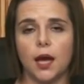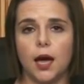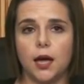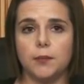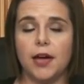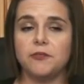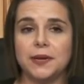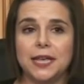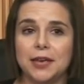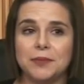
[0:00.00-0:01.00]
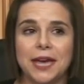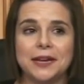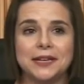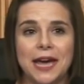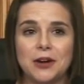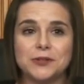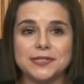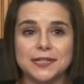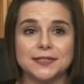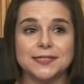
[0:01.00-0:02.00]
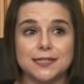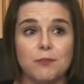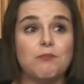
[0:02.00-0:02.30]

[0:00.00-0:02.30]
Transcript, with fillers: Um, I've been campaigning now since